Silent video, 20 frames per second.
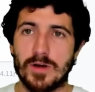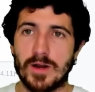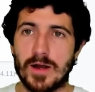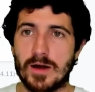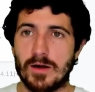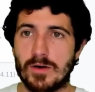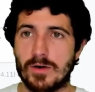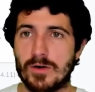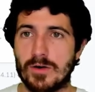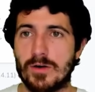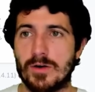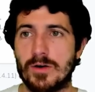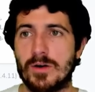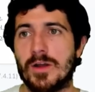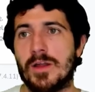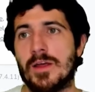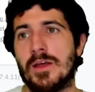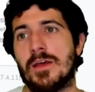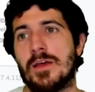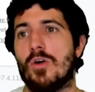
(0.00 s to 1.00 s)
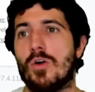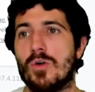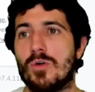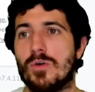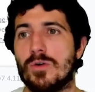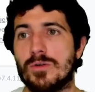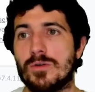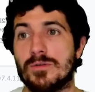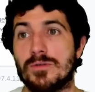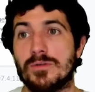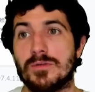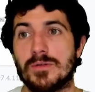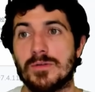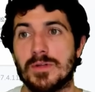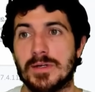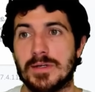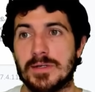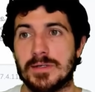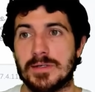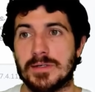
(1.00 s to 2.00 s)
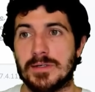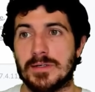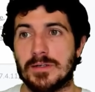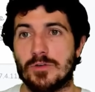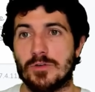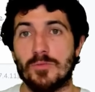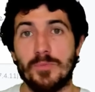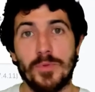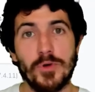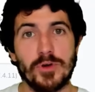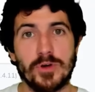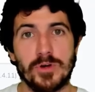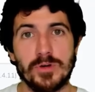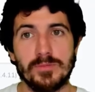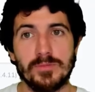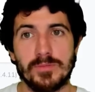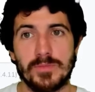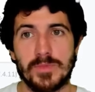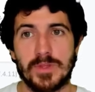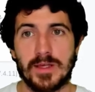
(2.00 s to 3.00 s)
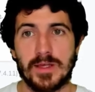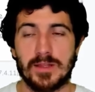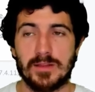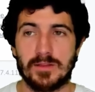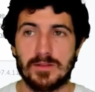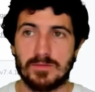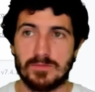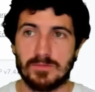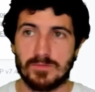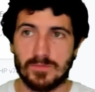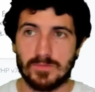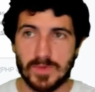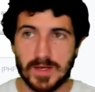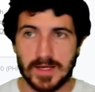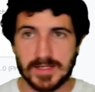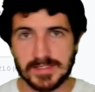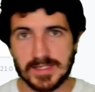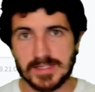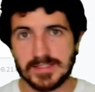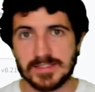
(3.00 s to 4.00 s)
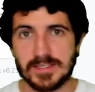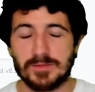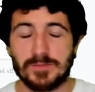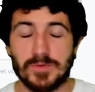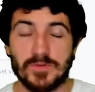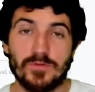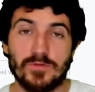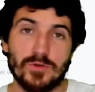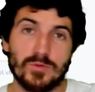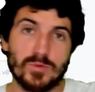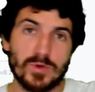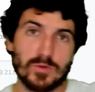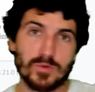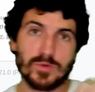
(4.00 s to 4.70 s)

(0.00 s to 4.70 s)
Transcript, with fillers: on our own uh, computer that as I said before,